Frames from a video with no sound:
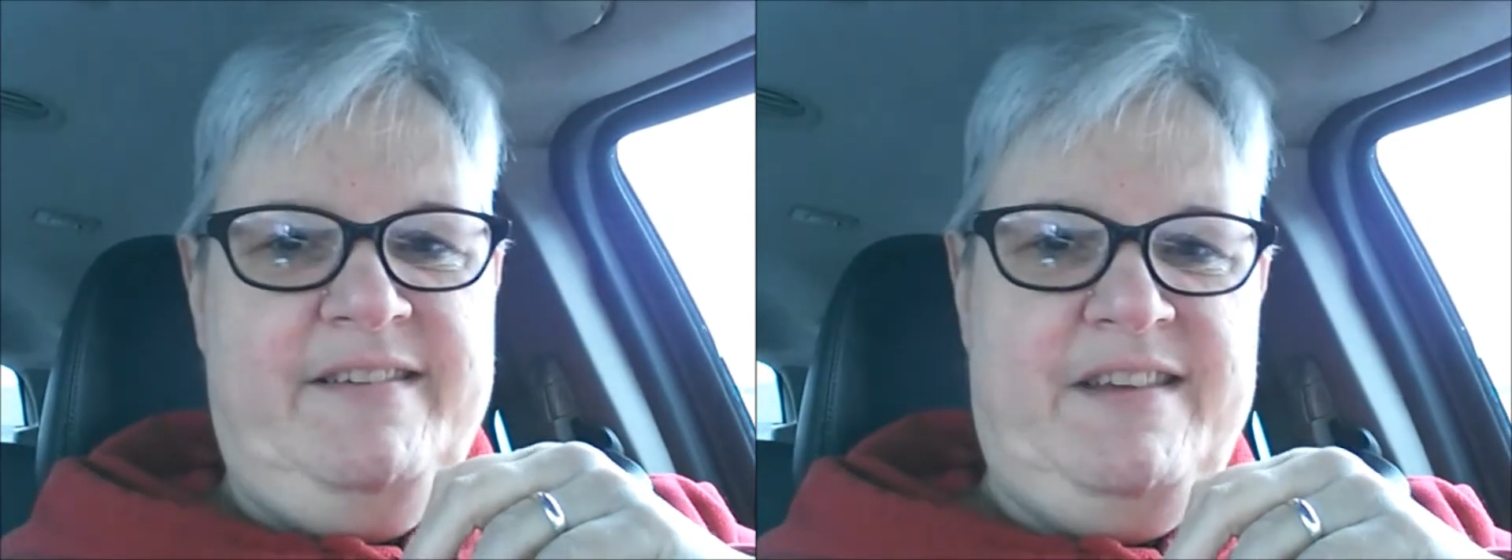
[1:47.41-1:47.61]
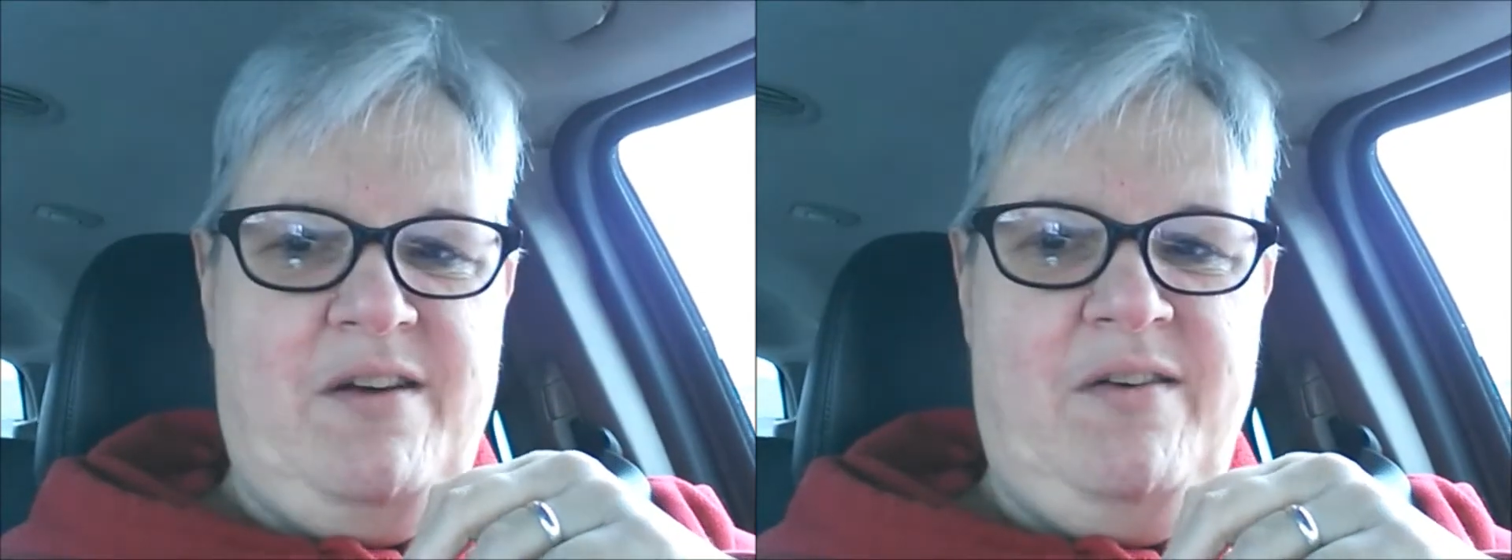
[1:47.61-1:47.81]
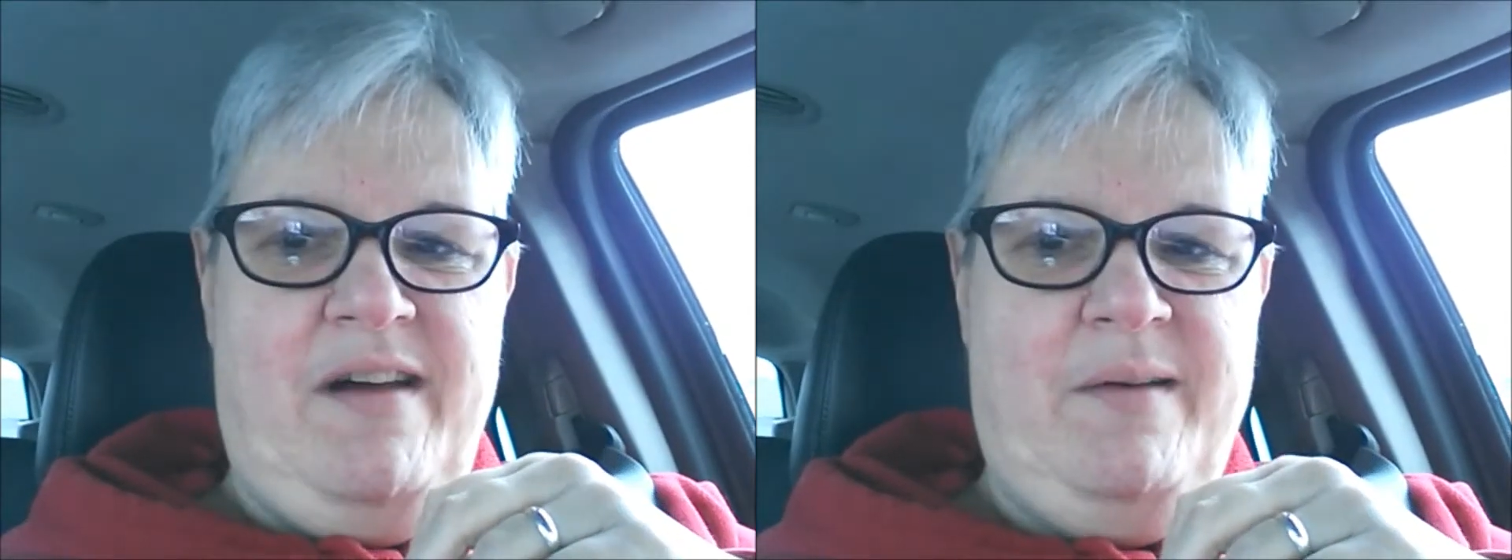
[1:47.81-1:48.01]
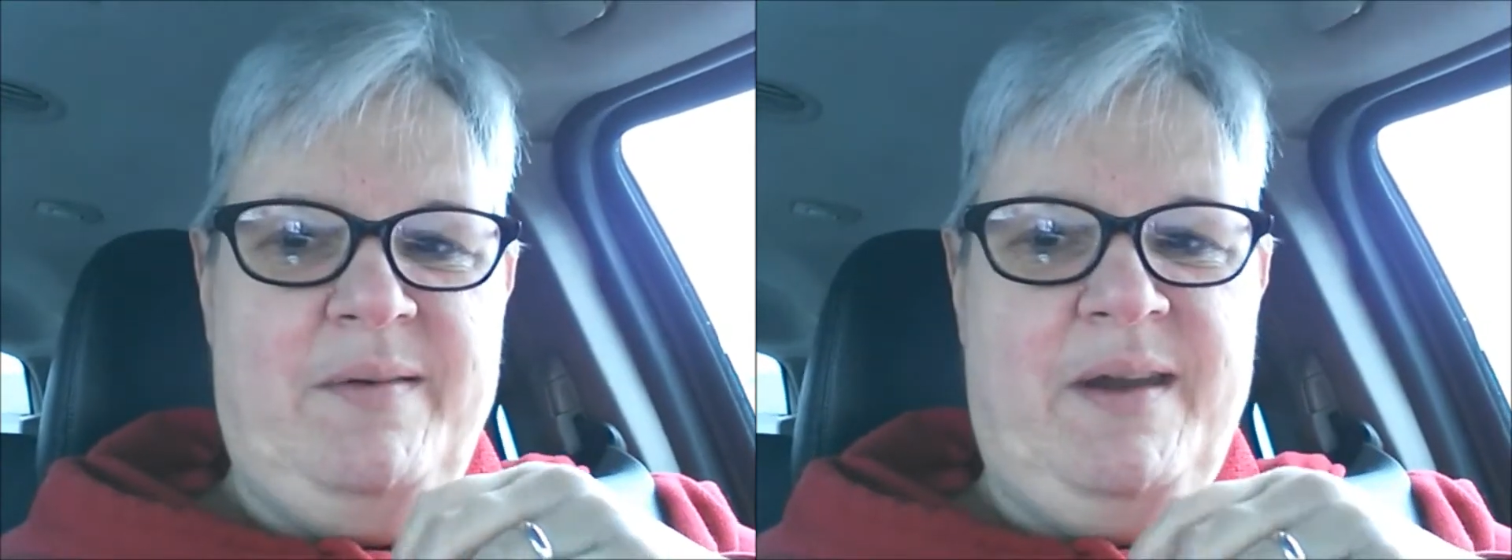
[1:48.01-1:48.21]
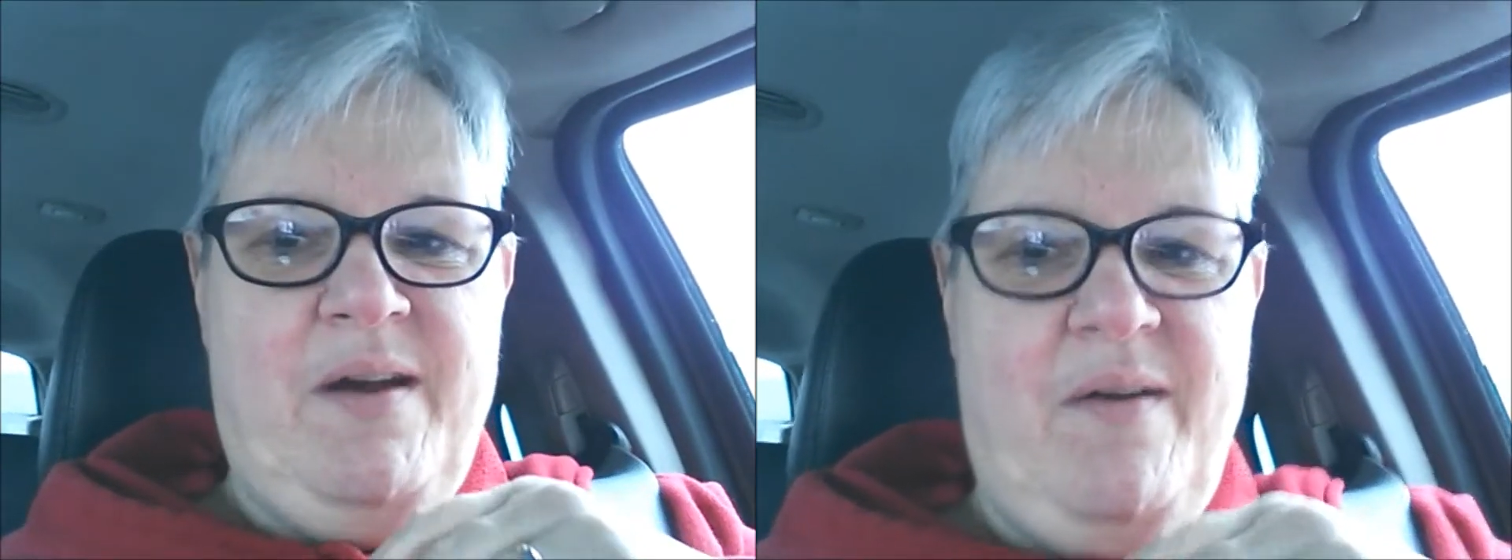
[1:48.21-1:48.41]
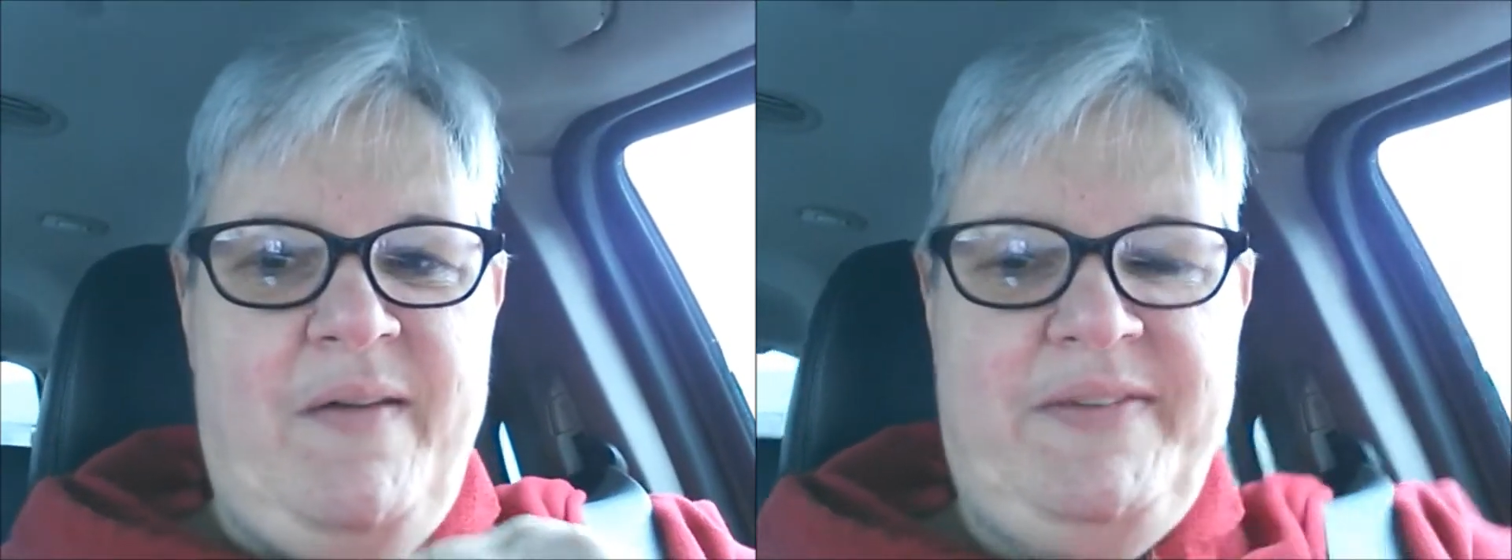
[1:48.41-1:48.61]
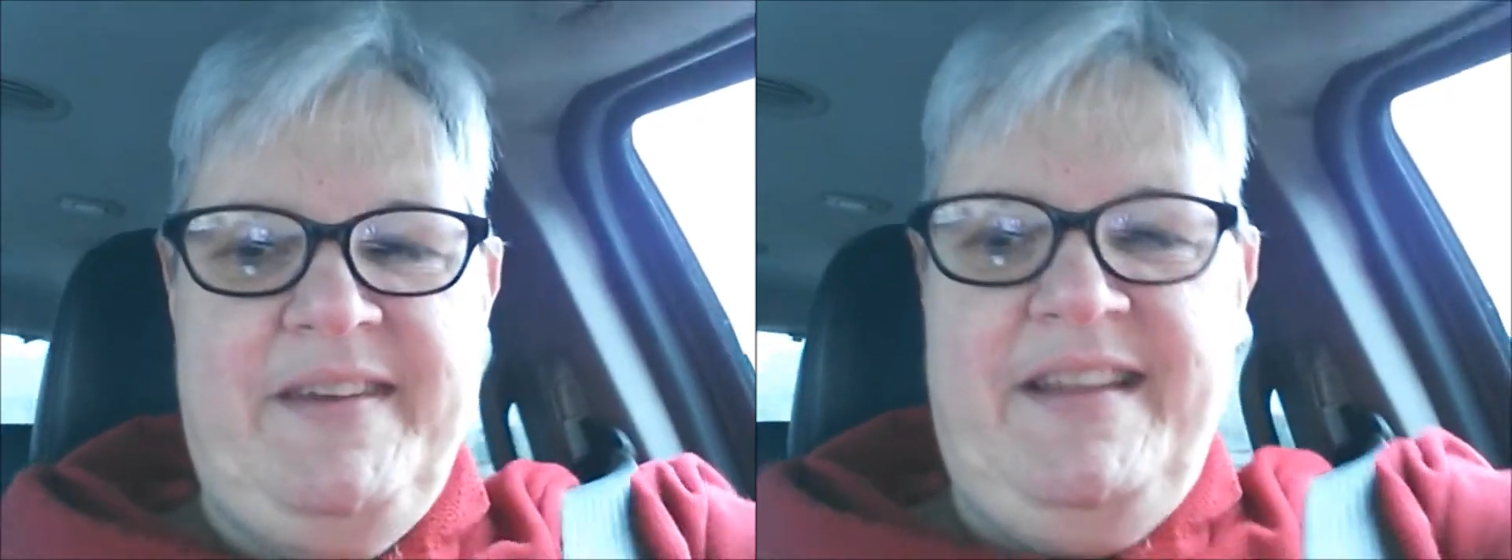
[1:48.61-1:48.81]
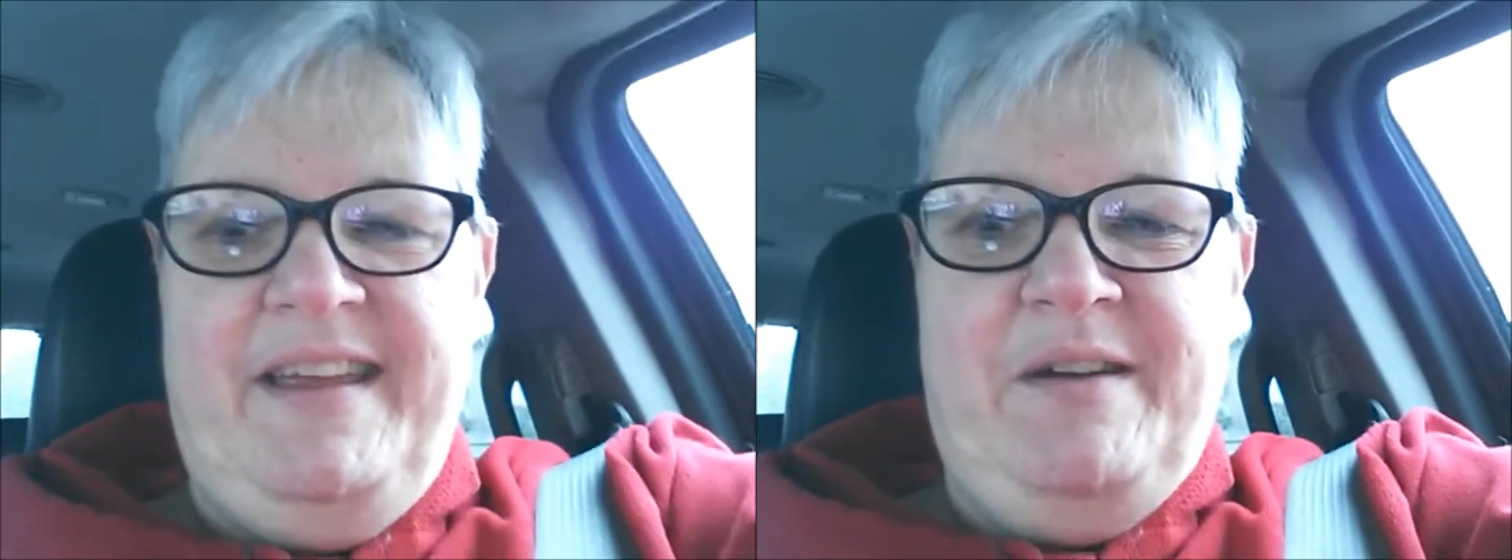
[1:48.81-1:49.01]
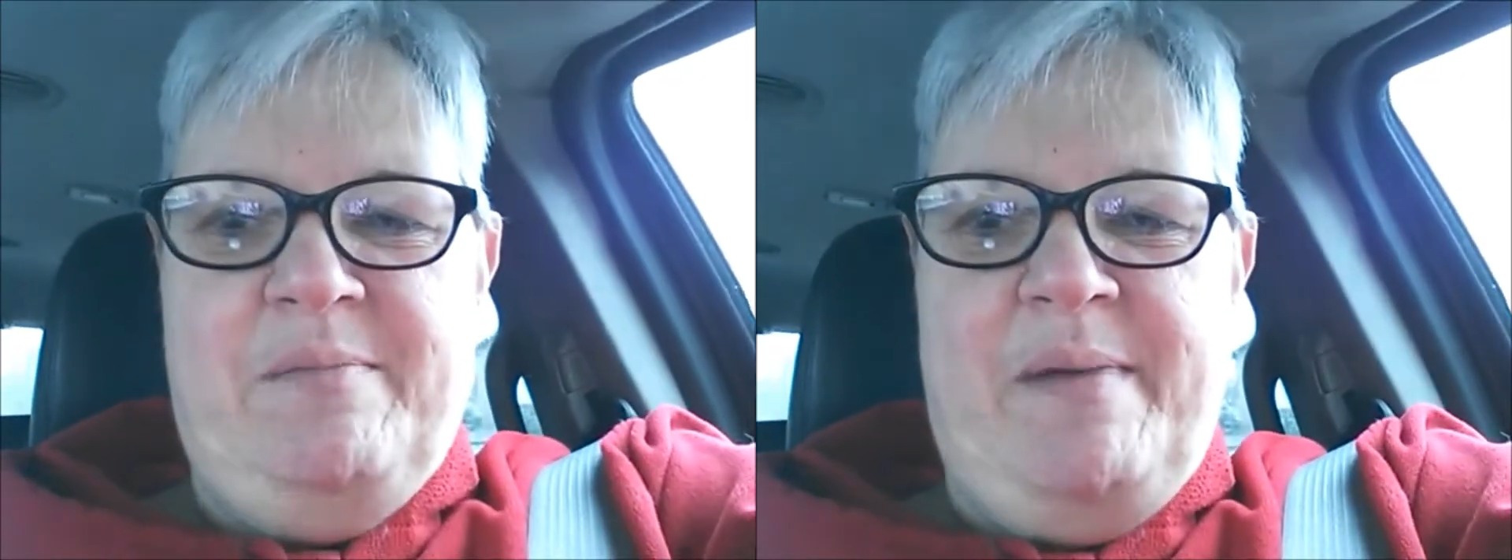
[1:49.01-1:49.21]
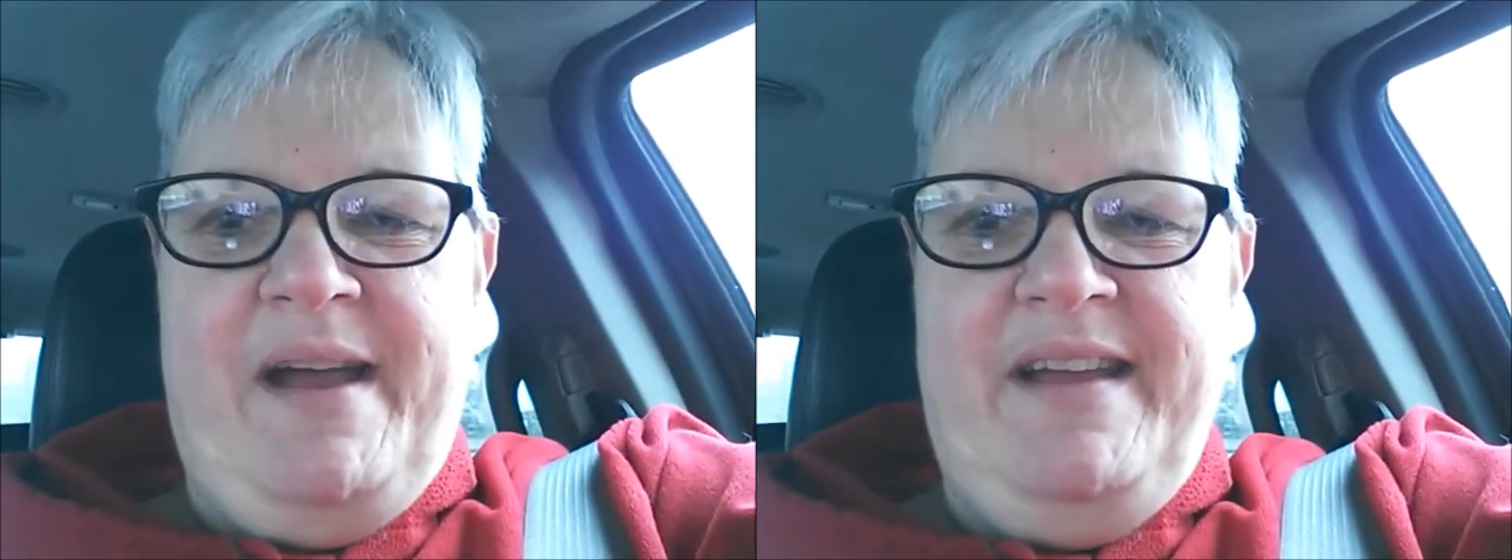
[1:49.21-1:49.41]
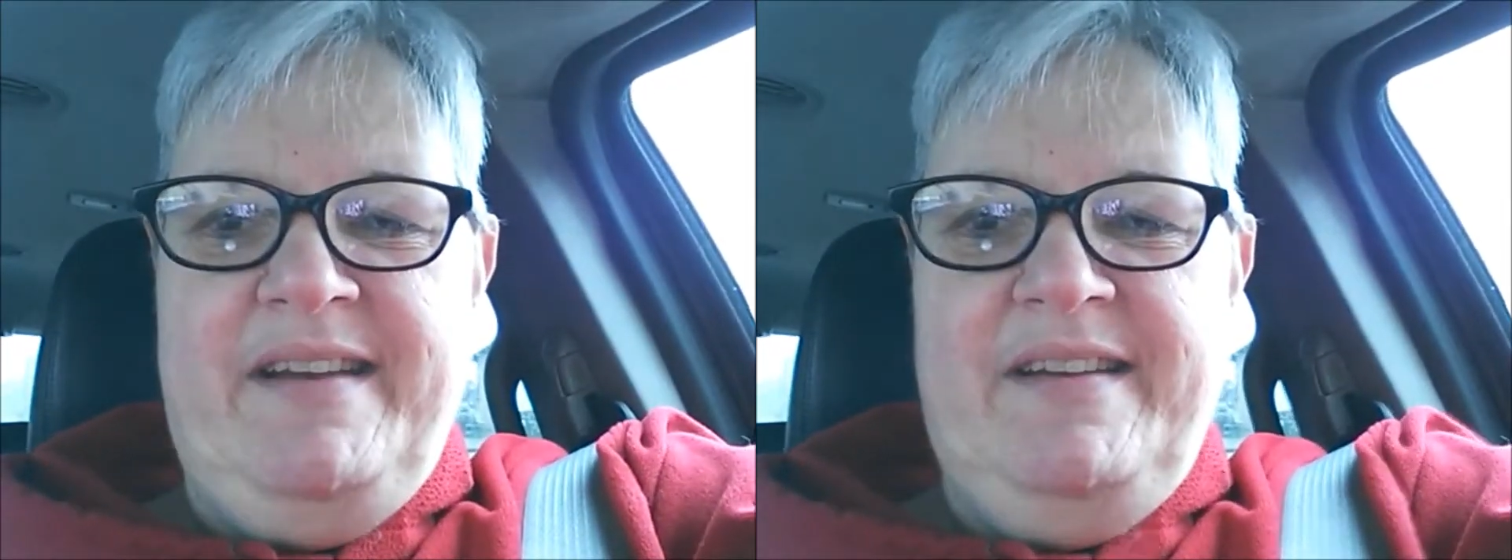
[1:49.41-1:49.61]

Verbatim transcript: So I want to go. I'll see you later. Bye.